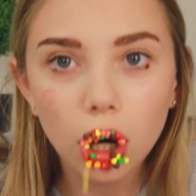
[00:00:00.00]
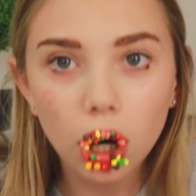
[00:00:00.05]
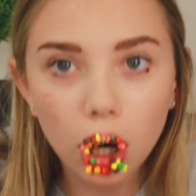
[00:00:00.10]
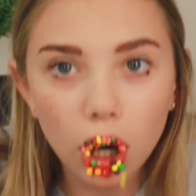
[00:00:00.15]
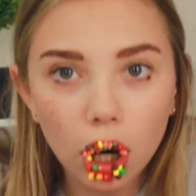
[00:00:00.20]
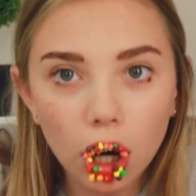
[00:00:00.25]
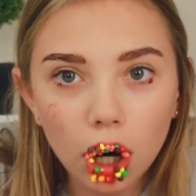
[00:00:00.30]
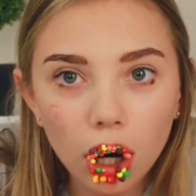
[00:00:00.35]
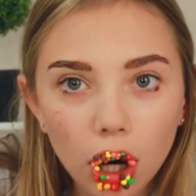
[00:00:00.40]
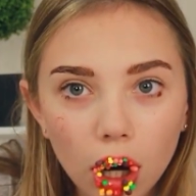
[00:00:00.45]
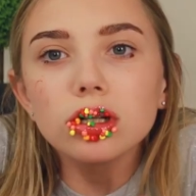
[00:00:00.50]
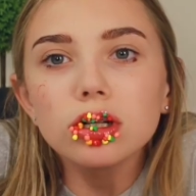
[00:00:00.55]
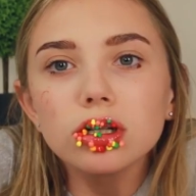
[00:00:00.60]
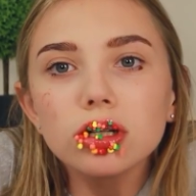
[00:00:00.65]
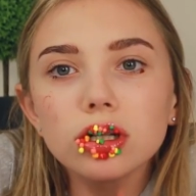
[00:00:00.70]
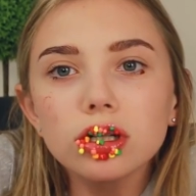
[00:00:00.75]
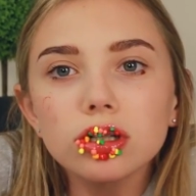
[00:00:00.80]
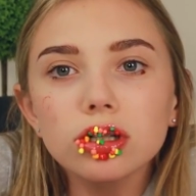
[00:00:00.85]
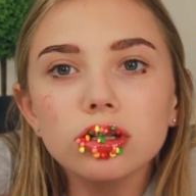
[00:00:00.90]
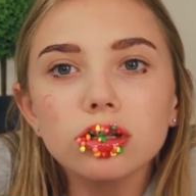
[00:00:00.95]
Oh,
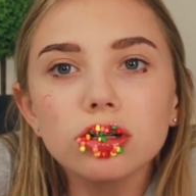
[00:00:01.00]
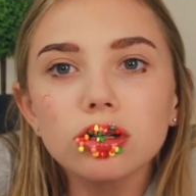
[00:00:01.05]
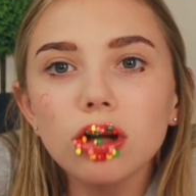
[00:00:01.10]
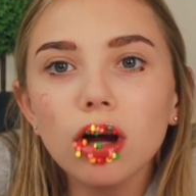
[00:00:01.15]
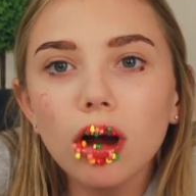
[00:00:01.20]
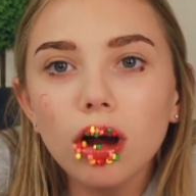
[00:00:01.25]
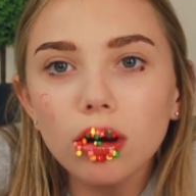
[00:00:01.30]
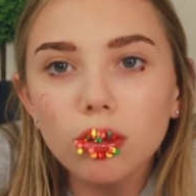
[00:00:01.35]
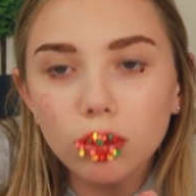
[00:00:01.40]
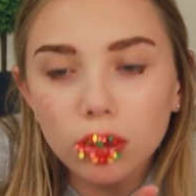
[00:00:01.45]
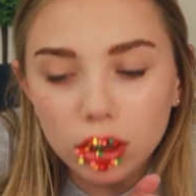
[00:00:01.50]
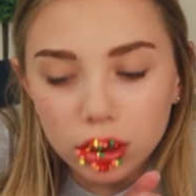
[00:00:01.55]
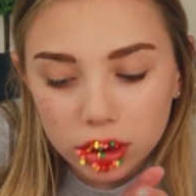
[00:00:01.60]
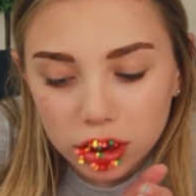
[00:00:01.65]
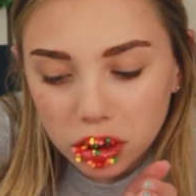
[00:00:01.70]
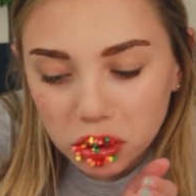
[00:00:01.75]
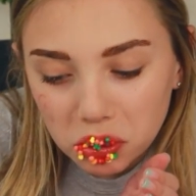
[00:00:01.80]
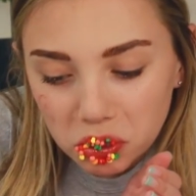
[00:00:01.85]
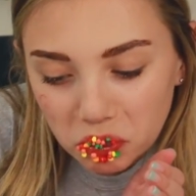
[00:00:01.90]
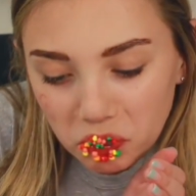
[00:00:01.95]
this is not
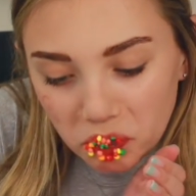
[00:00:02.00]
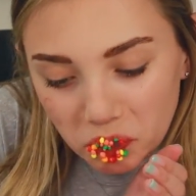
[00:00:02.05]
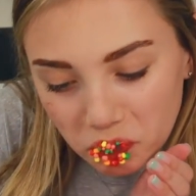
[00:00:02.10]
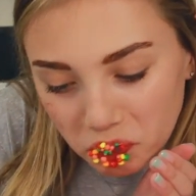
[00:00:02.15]
working.